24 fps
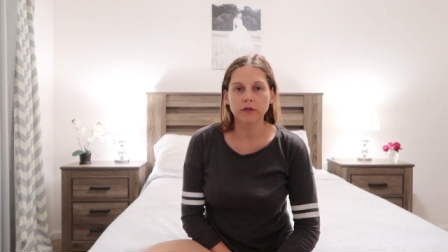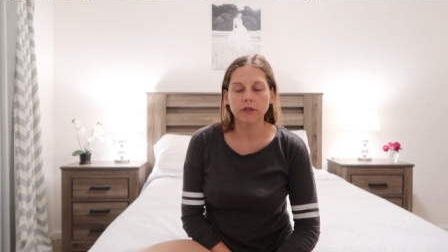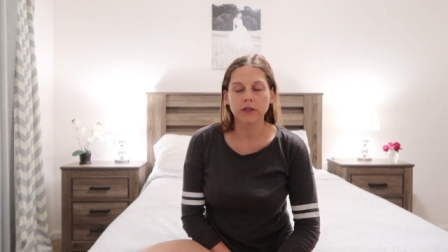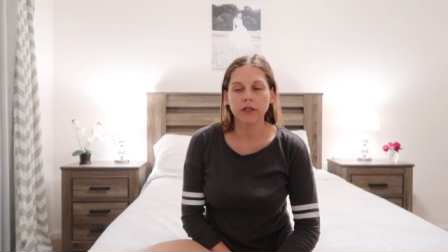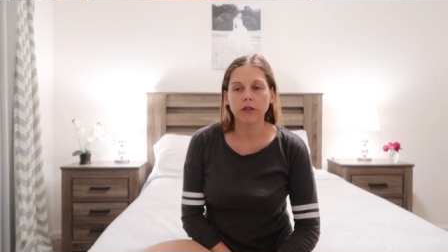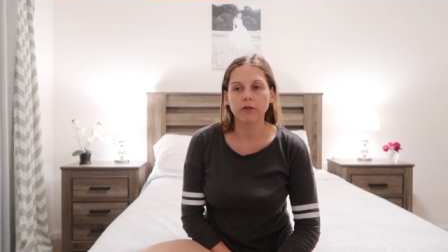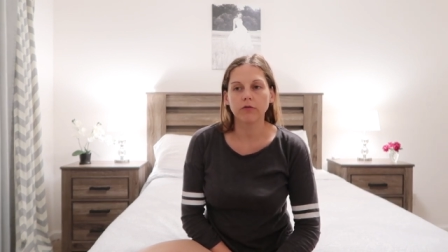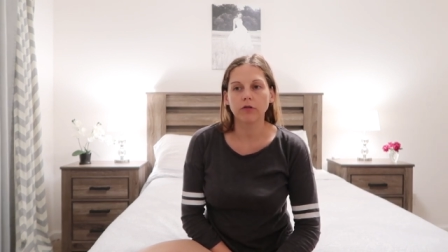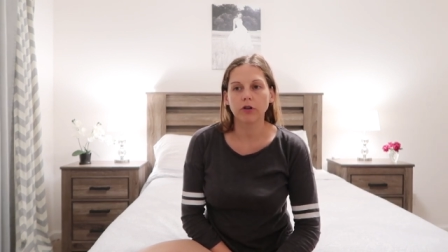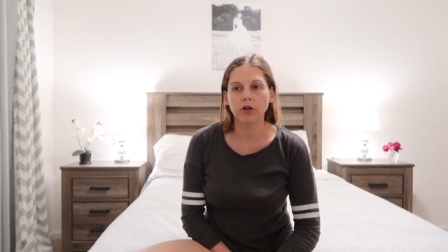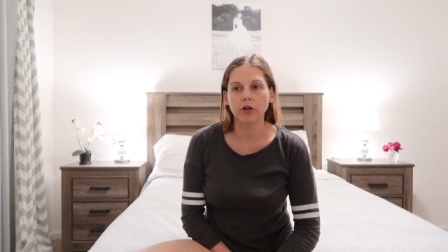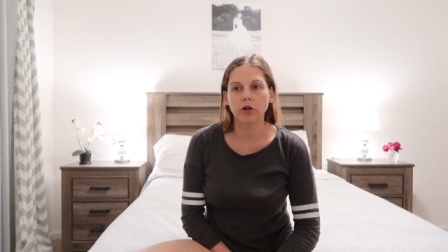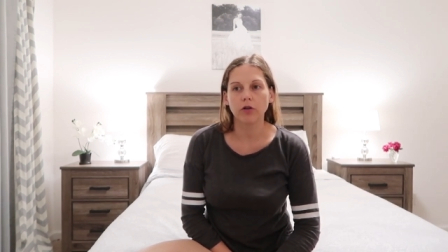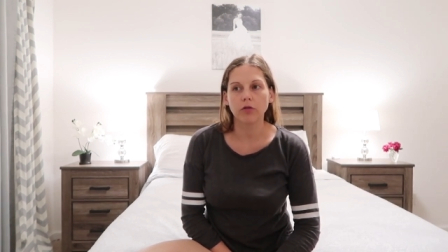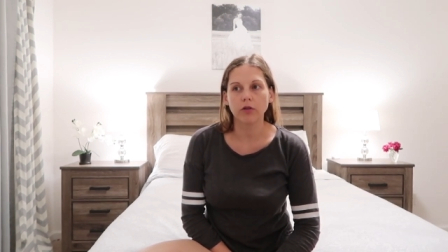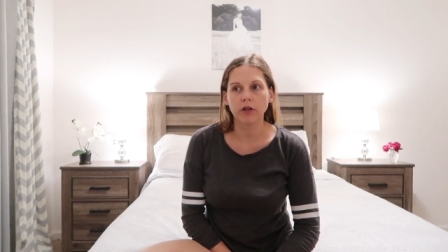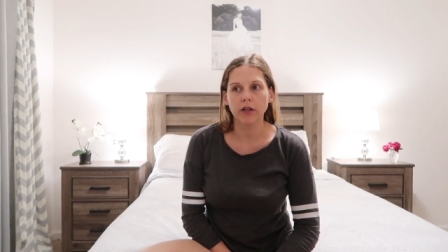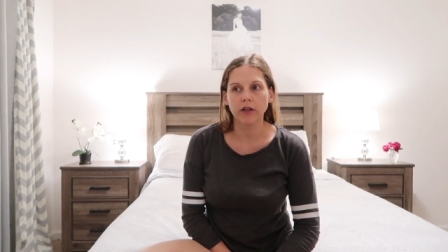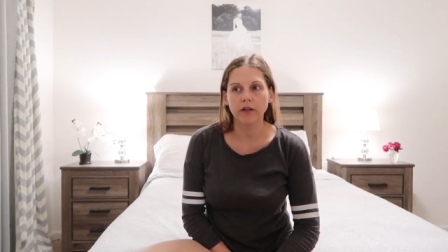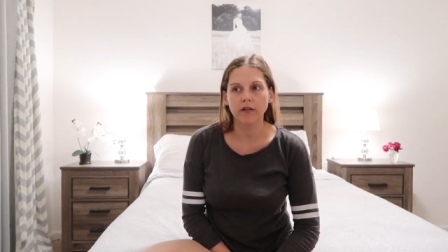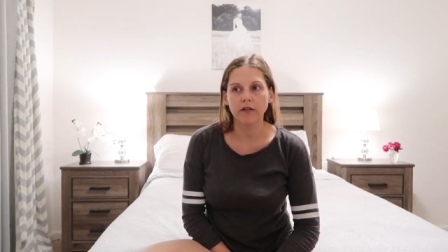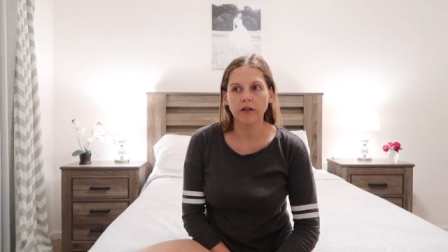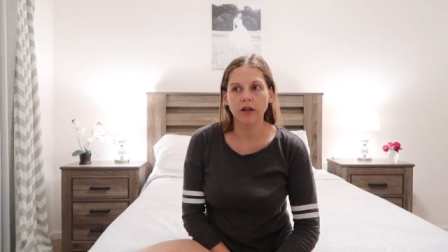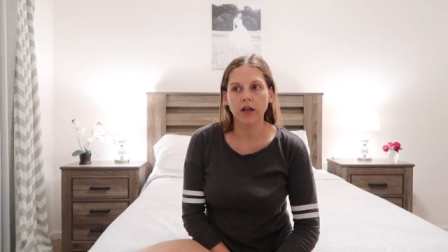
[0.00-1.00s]
There were no
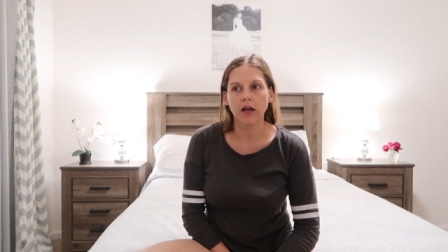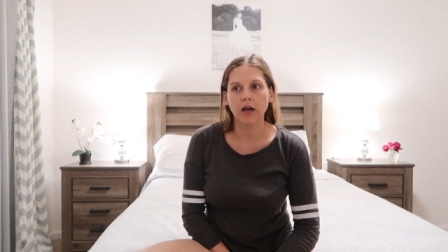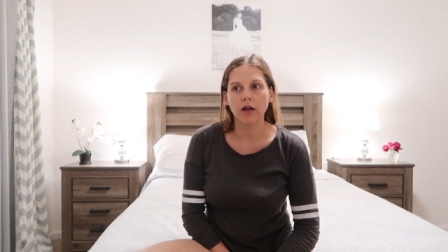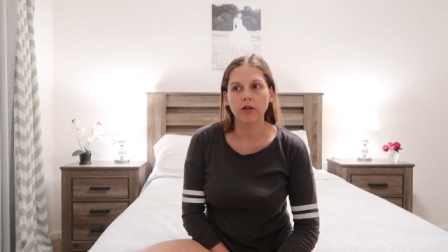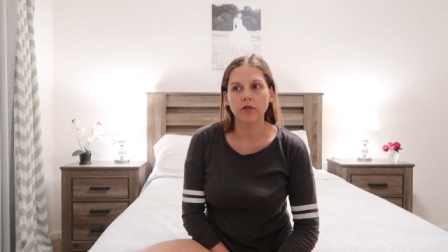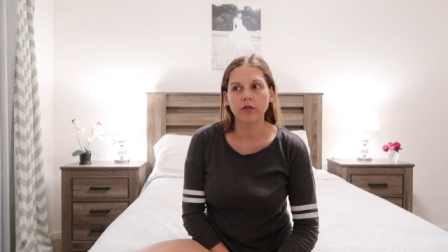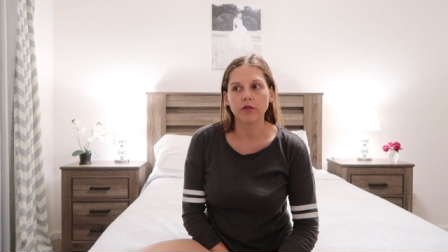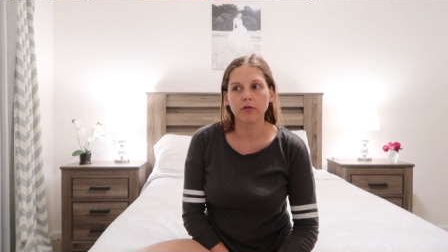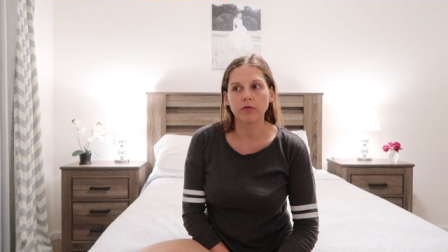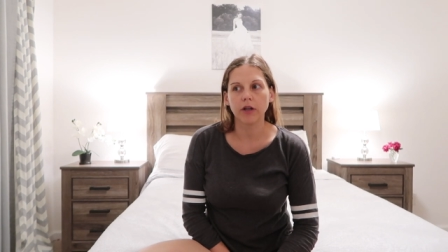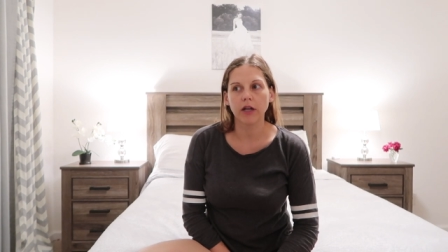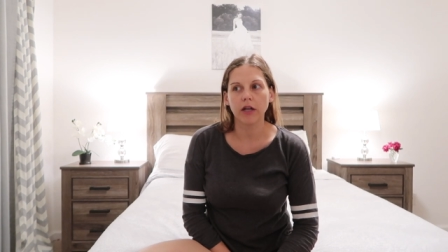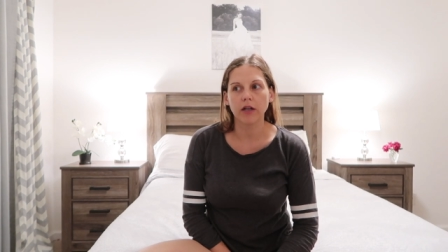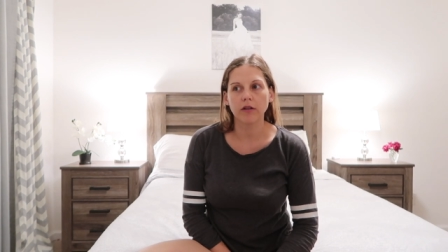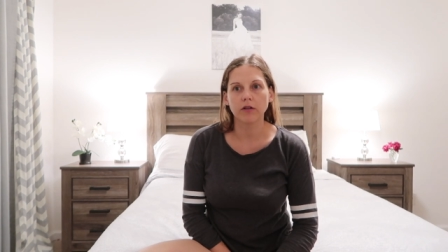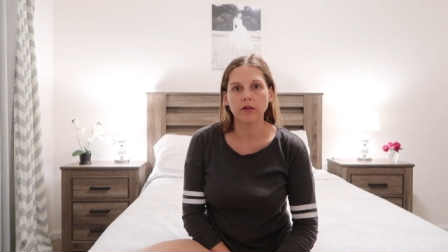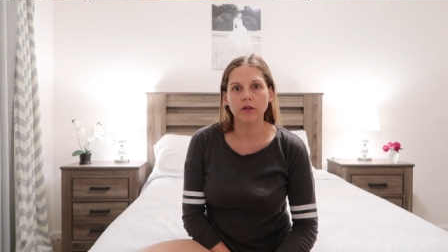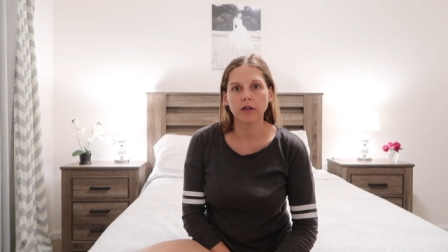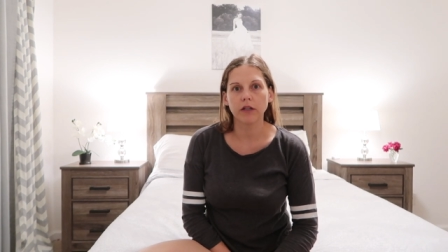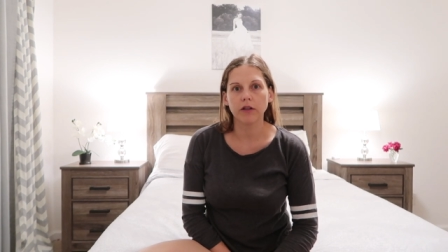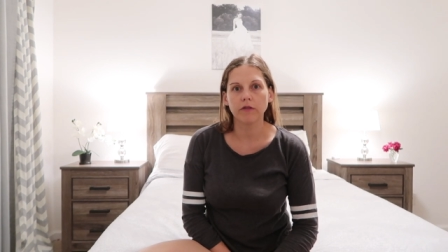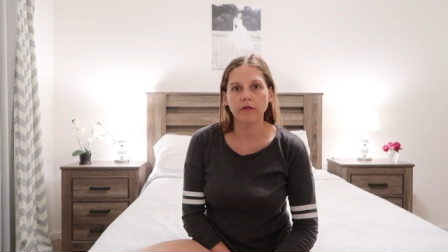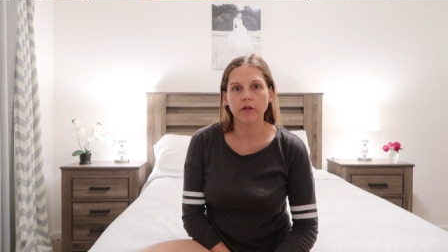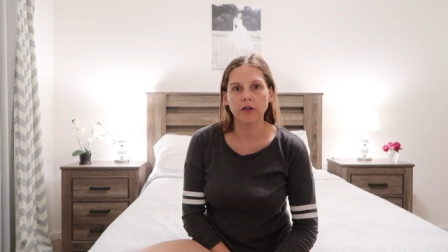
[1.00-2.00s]
kids allowed, so we had
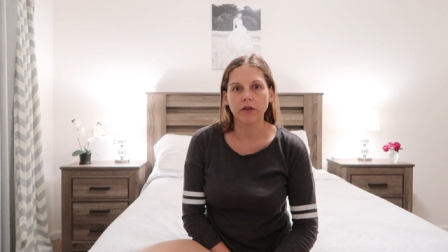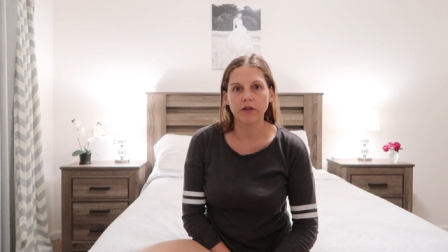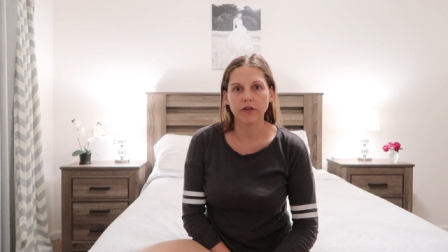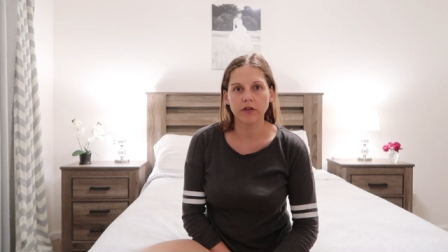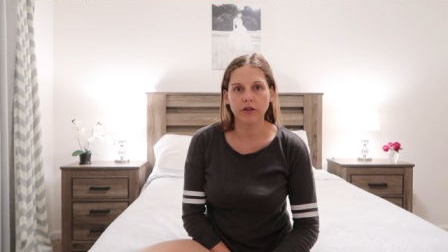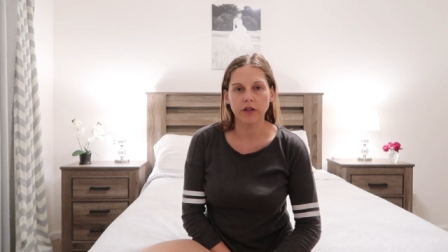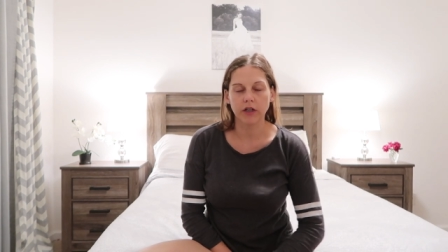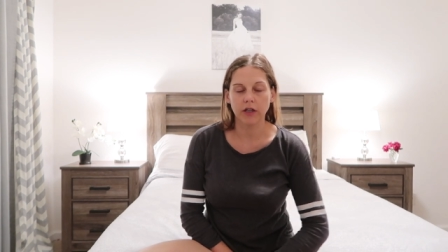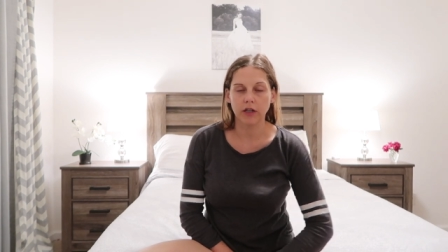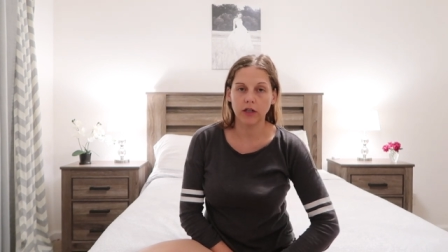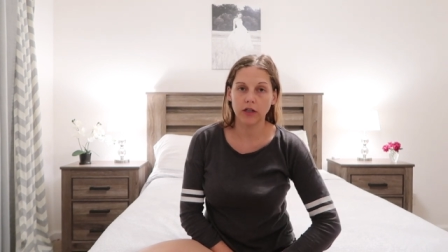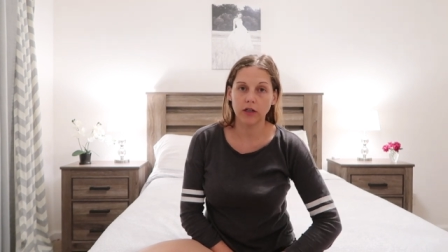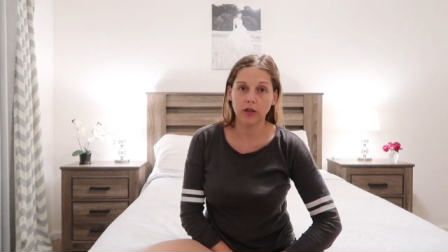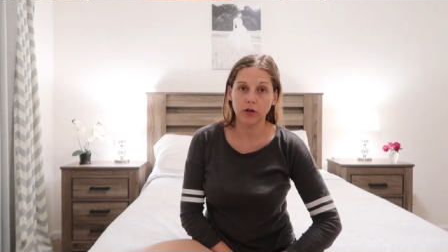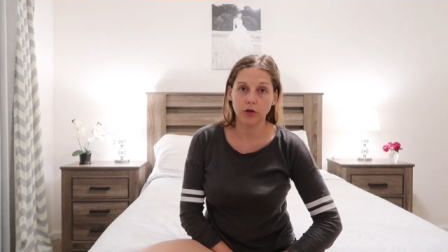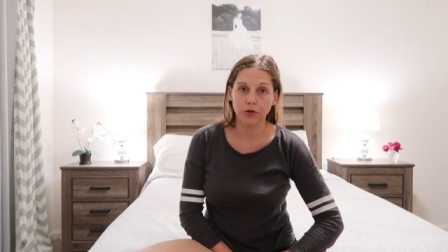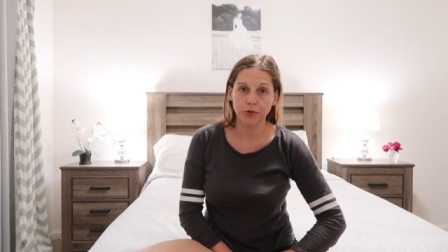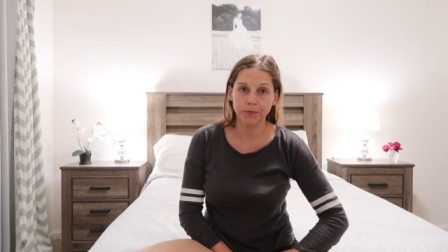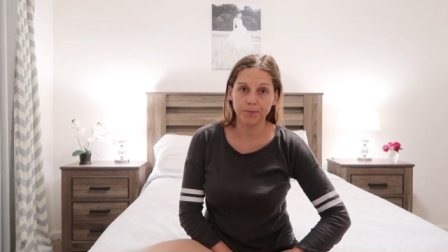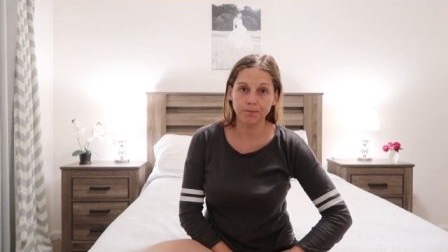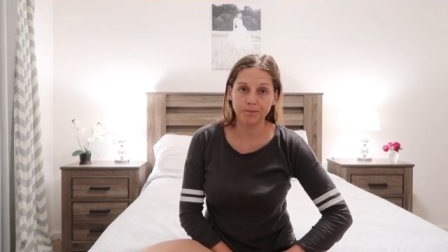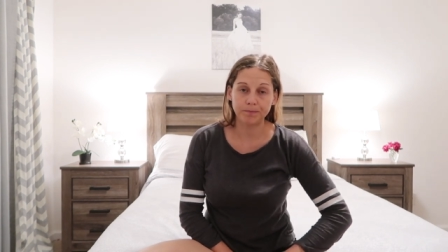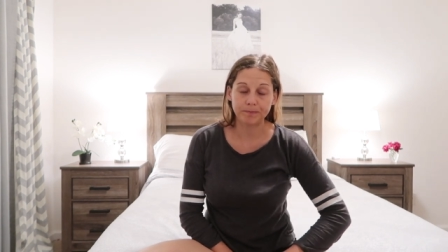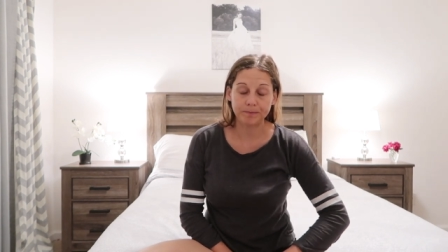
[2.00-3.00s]
to leave our son at
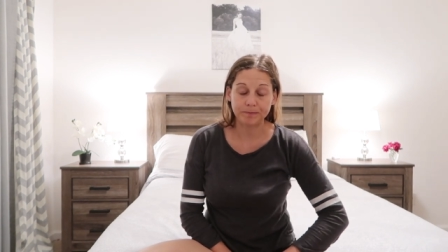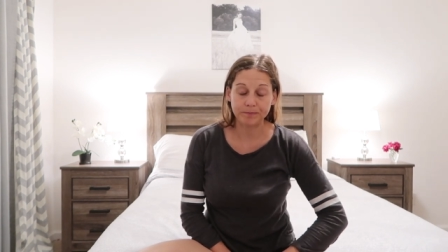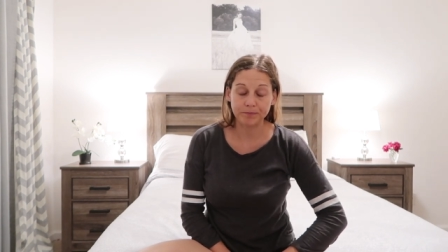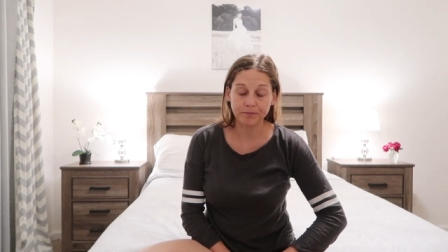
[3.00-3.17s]
home.